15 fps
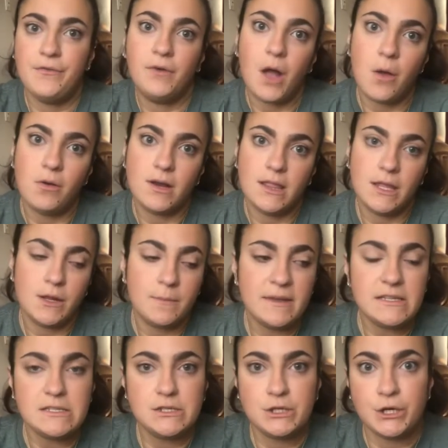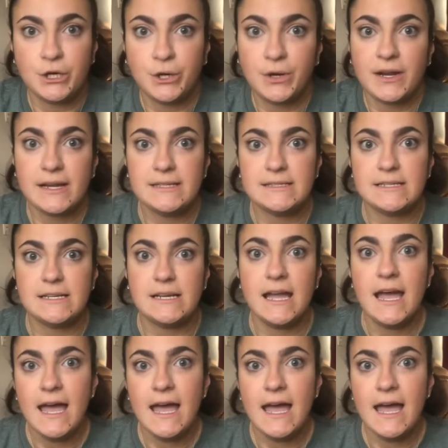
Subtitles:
going a little bit stir crazy